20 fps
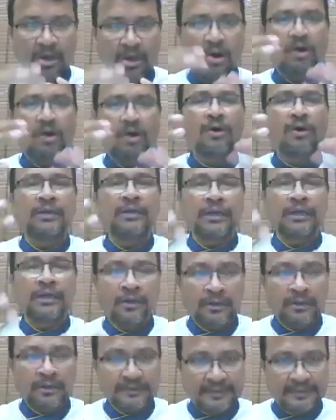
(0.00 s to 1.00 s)
all
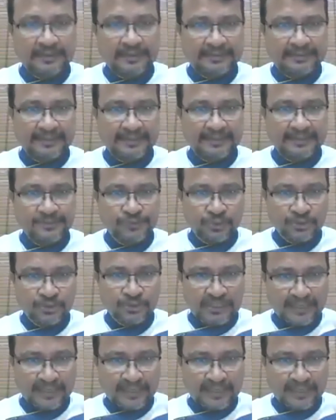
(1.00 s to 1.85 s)
along the tin.